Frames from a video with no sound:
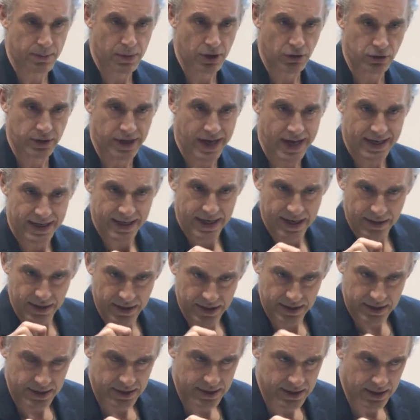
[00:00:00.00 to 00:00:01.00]
about that, and
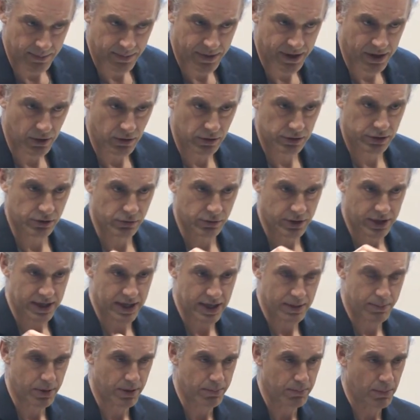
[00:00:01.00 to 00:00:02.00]
this is something also to
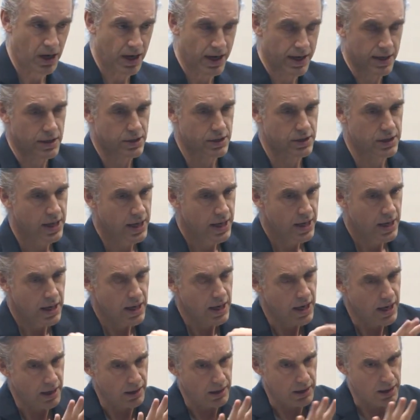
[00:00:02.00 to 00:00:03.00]
keep in mind, is
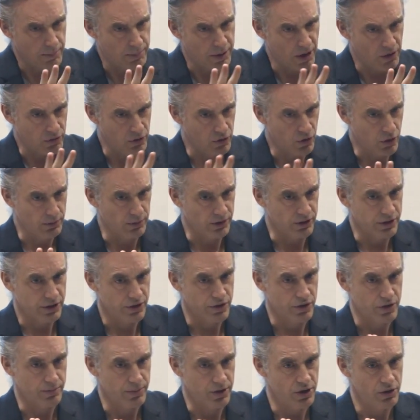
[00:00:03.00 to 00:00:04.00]
about normal
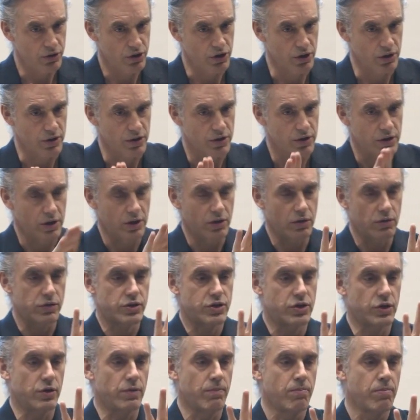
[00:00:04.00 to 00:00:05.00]
distributions, you know.
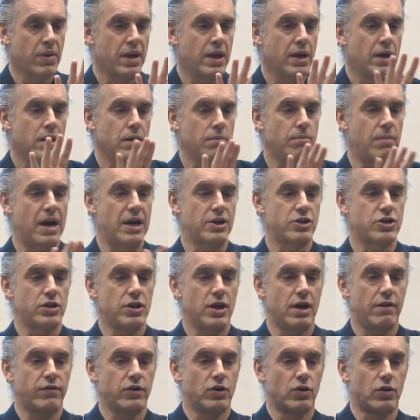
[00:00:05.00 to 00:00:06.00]
So imagine
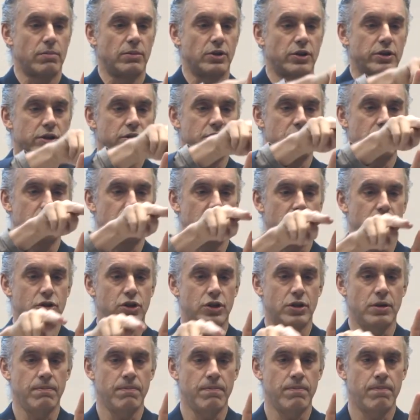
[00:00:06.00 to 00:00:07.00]
you have a normal
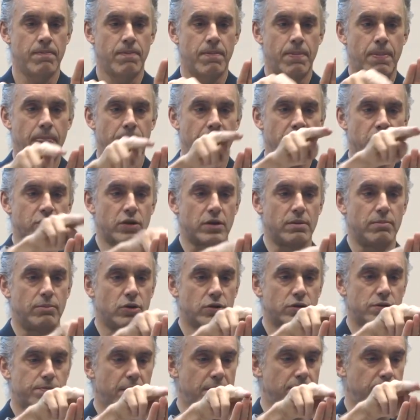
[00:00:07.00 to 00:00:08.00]
distribution so that
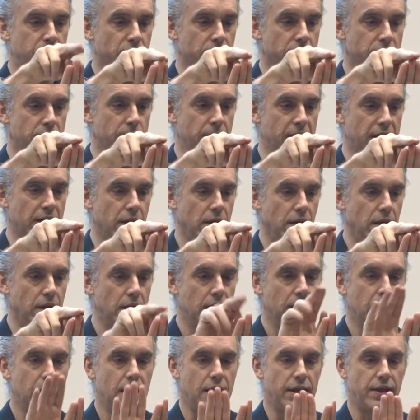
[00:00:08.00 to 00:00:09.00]
most people are in the middle,
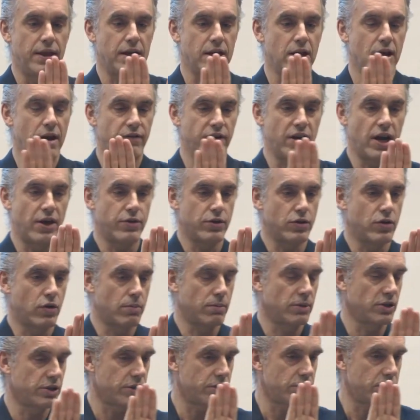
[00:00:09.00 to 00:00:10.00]
and then you have another
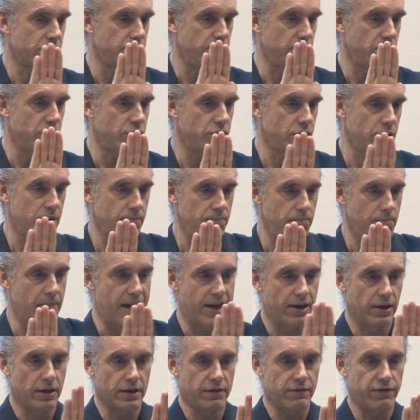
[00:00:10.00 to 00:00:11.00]
normal distribution,
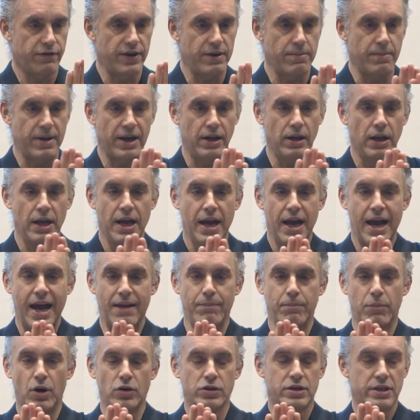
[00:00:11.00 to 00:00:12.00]
male and female,
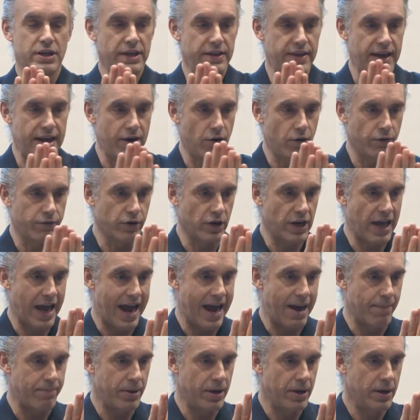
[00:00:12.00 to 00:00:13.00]
and mostly they
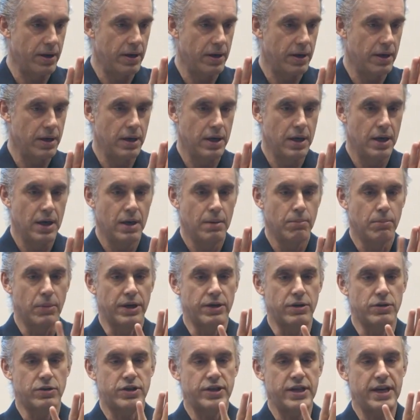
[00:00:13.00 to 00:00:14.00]
overlap.
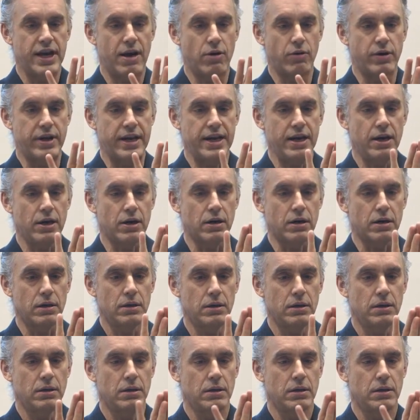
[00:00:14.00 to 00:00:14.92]
But you see out here